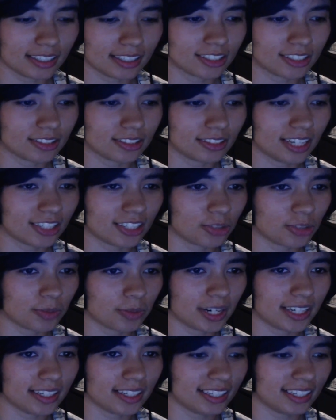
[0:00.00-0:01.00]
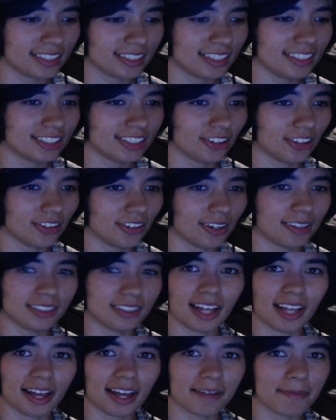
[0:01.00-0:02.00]
I just wanted, so
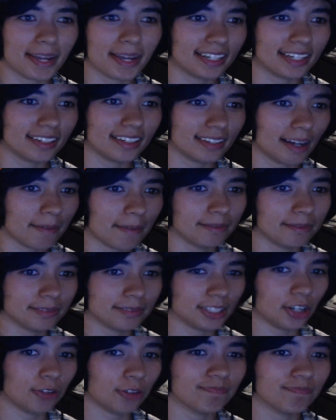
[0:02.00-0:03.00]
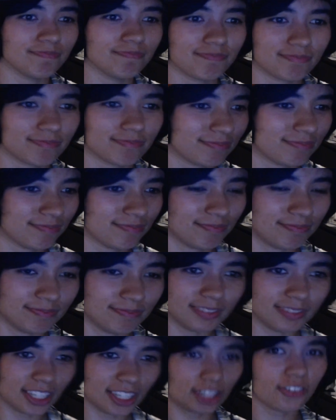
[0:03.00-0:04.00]
I'm making, um, so
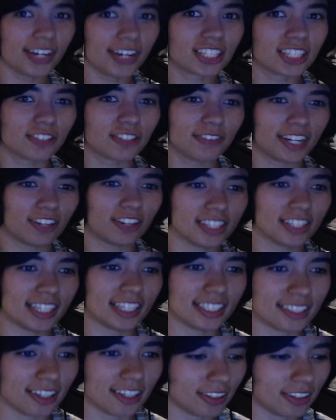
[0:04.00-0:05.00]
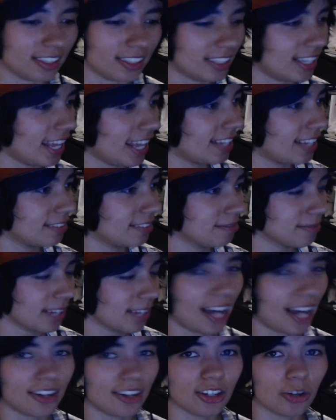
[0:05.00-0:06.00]
another reaction video to this. So, and I
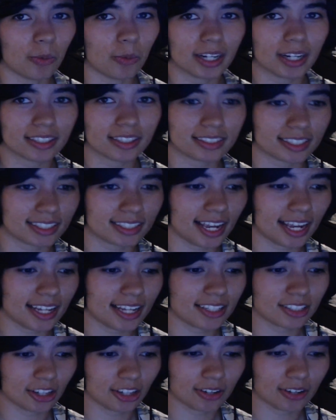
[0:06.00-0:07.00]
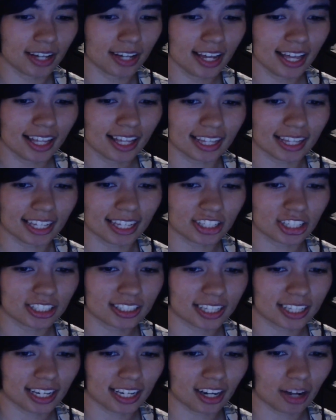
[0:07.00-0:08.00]
don't know what else to say. So let's just
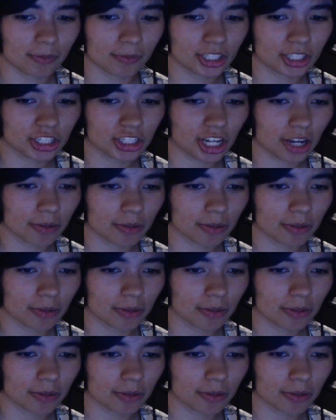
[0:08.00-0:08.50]
get on with the show.